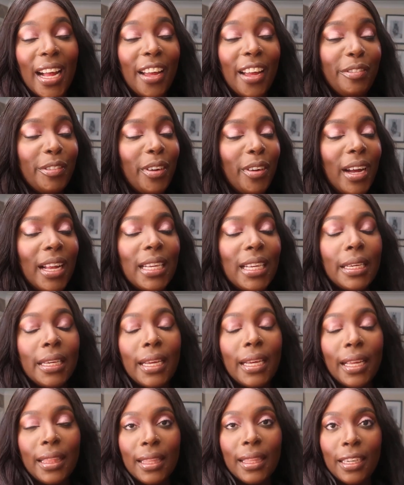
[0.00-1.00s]
I have not had
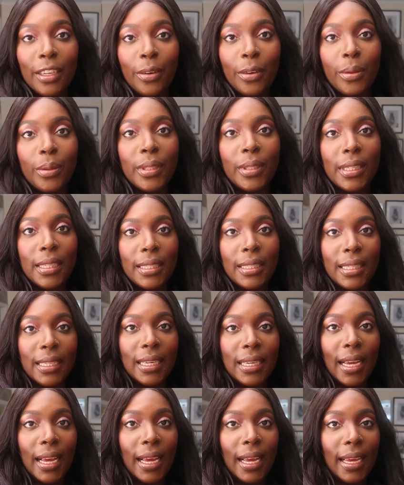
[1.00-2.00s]
nothing the whole day
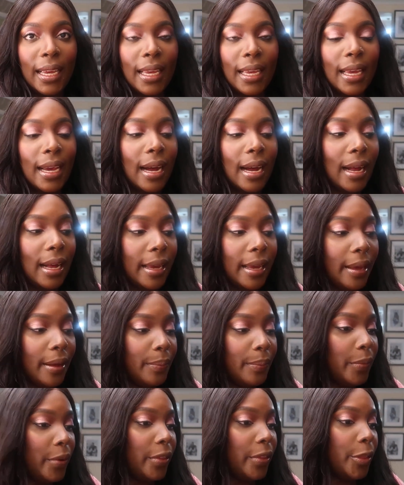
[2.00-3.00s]
today. I
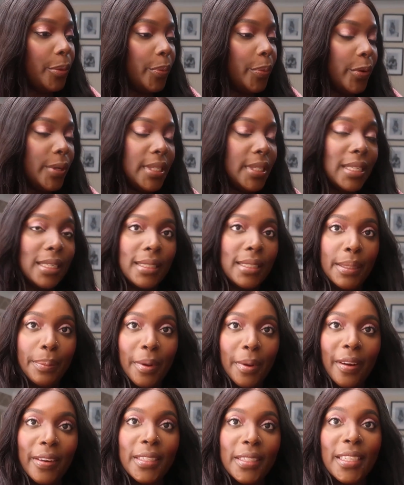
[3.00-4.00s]
am with the boys and
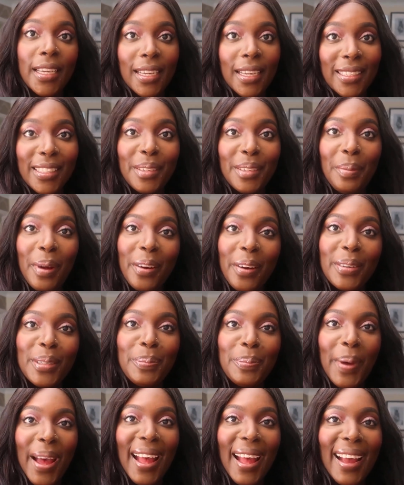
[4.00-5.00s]
Tamara. So yes, Tamara's
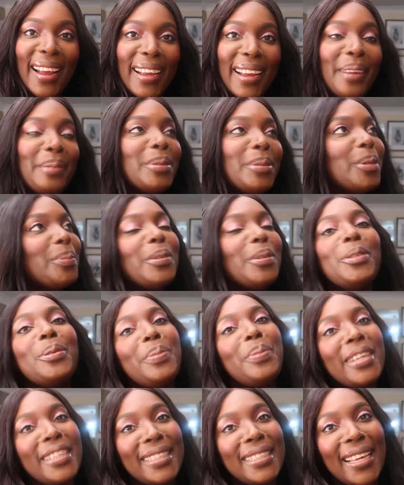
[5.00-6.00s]
back. I'm super,
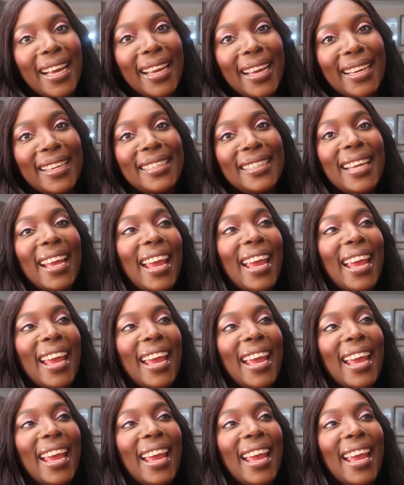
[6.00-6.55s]
super excited.